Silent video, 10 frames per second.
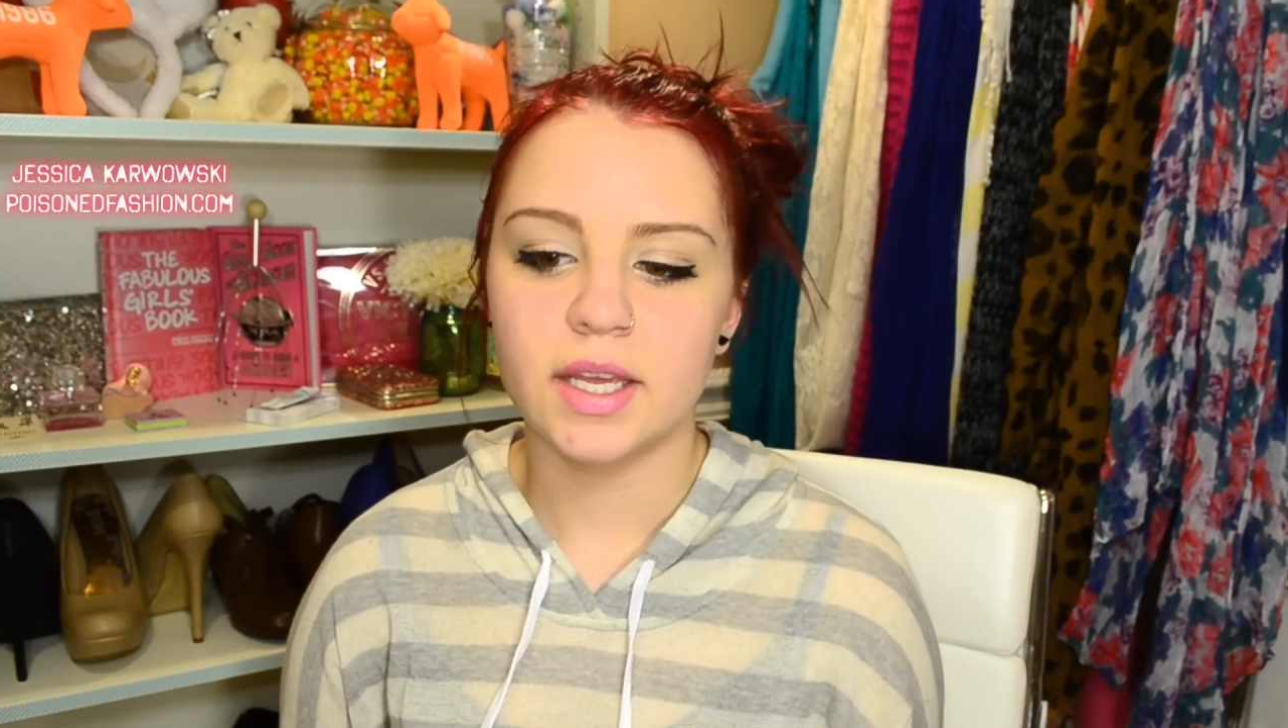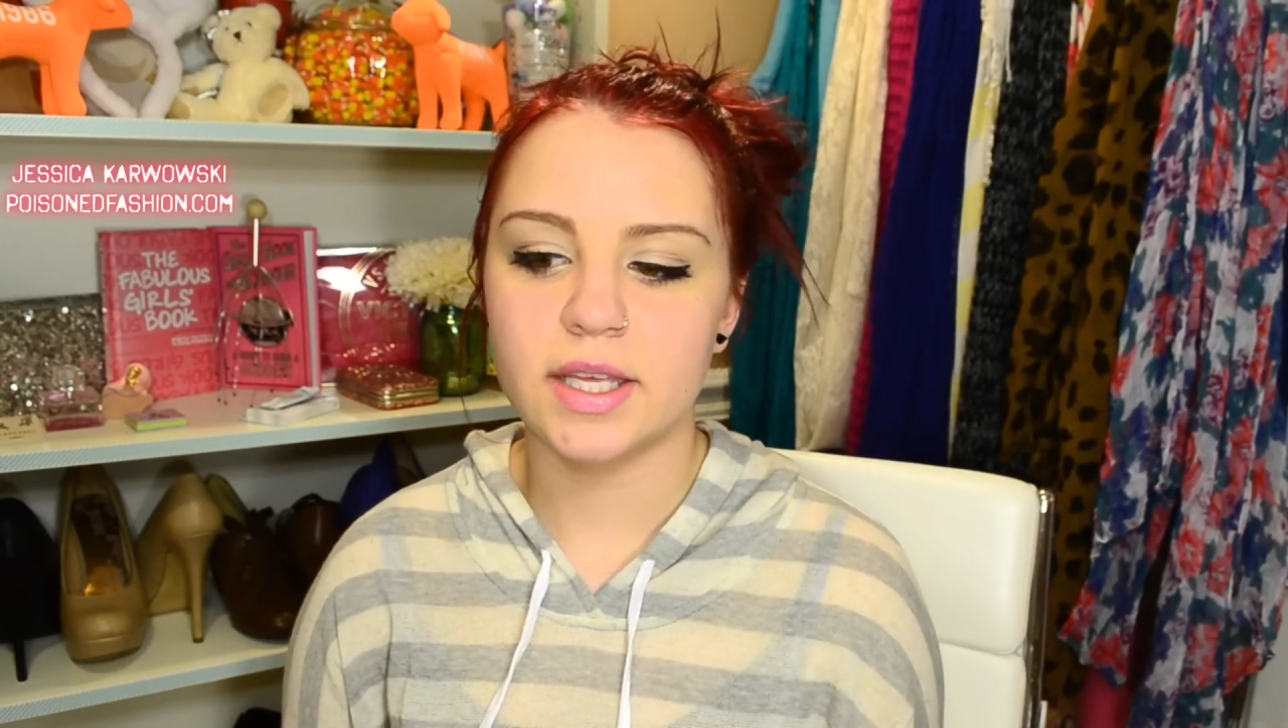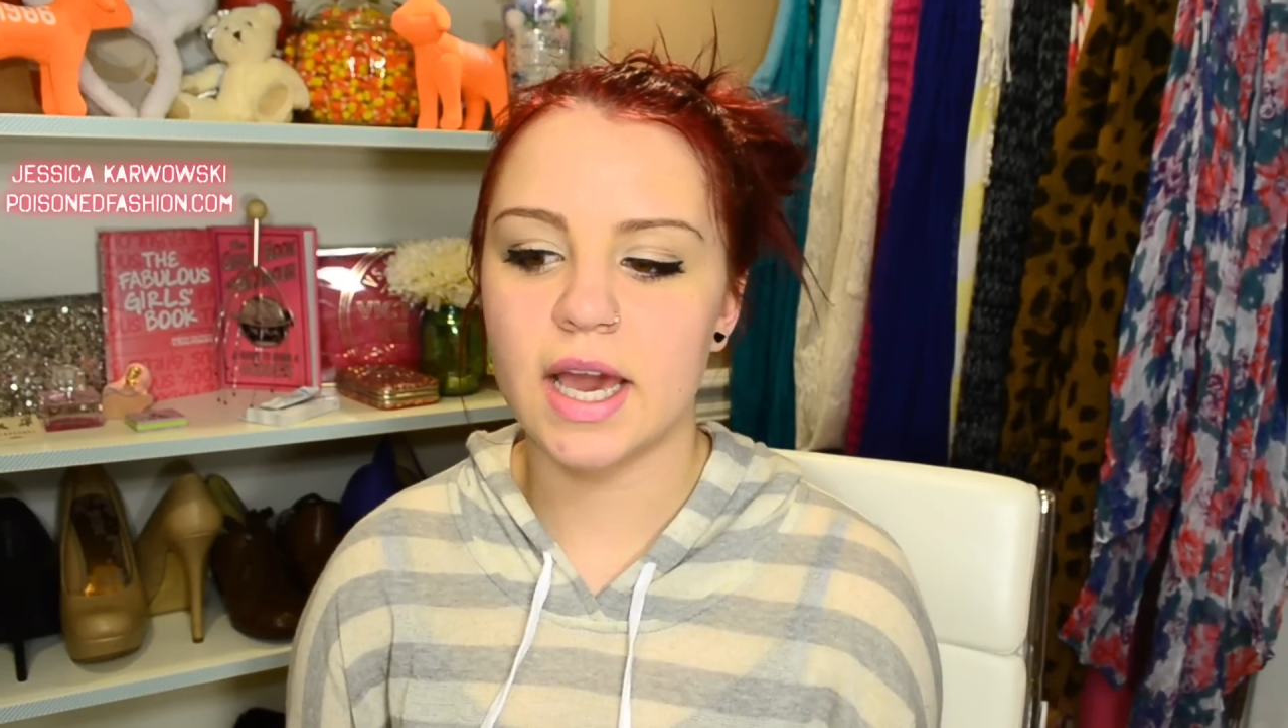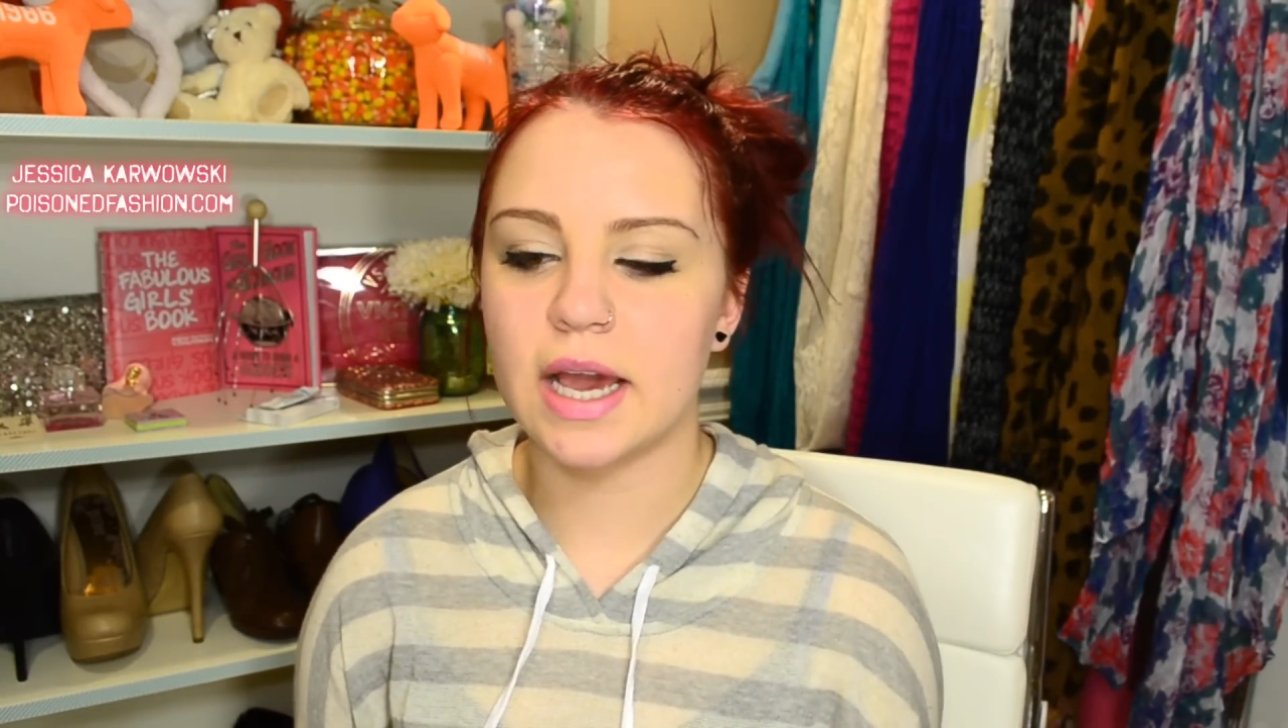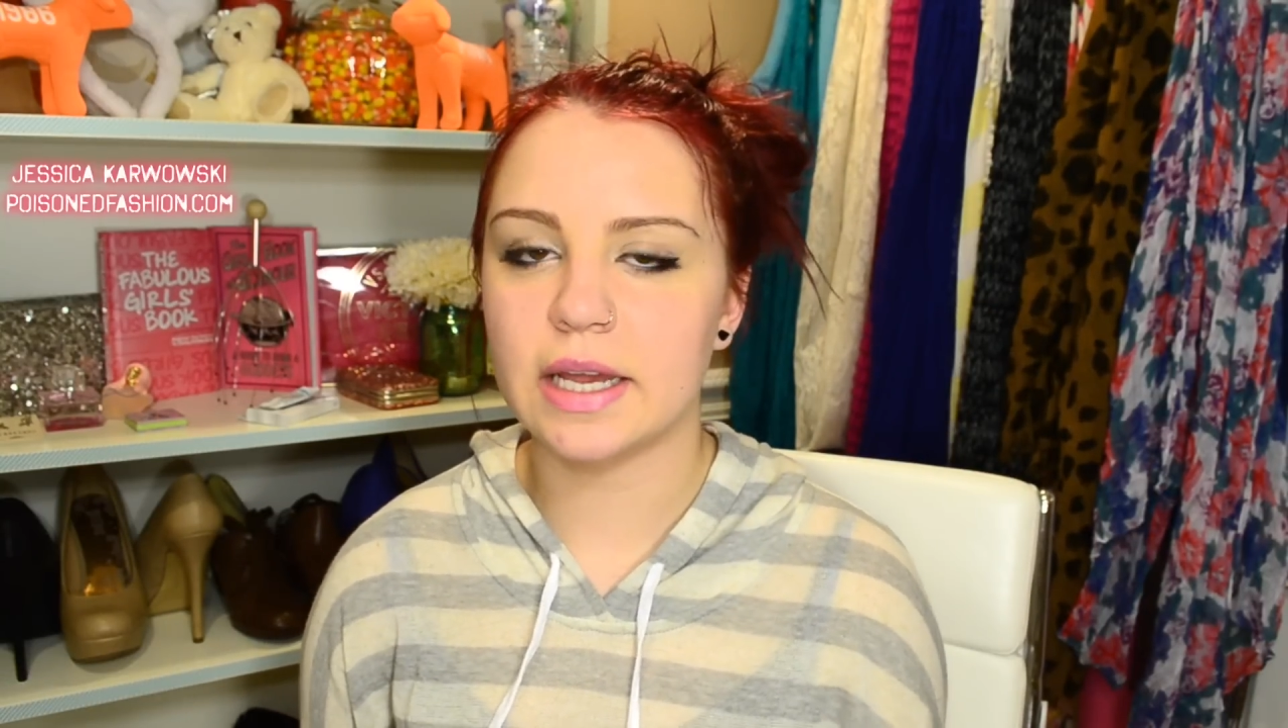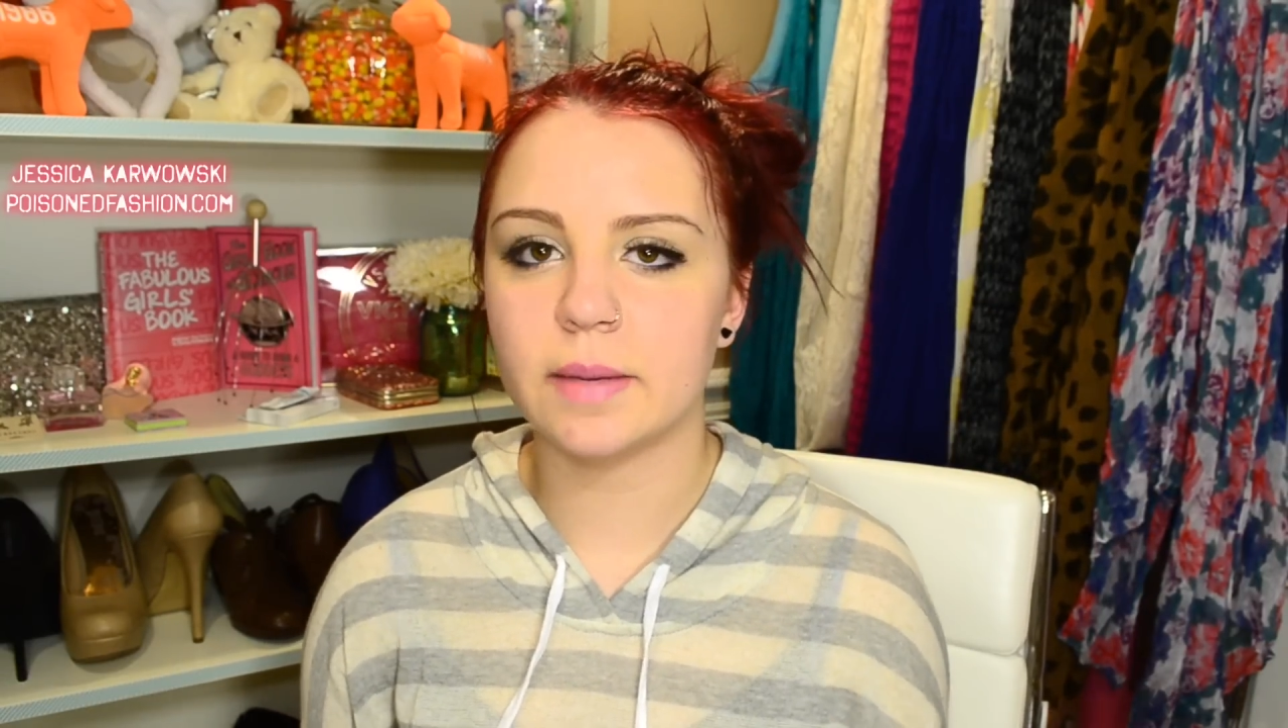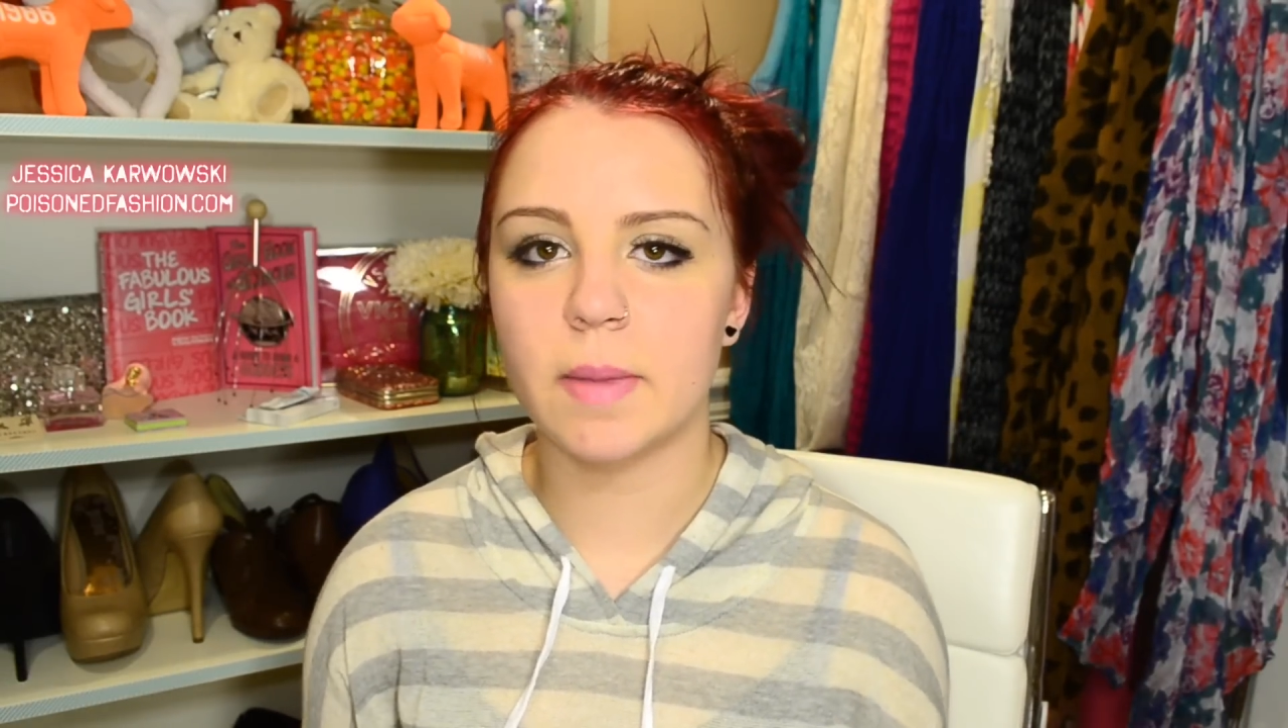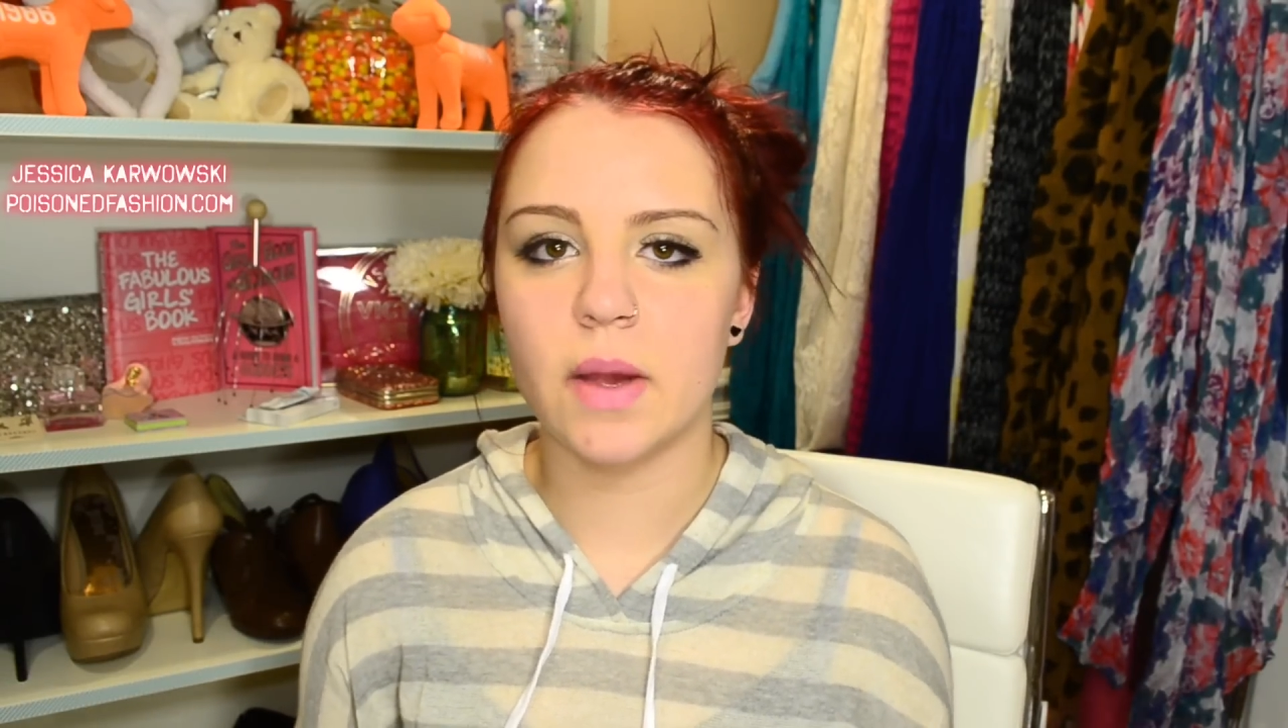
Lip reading: yeah, and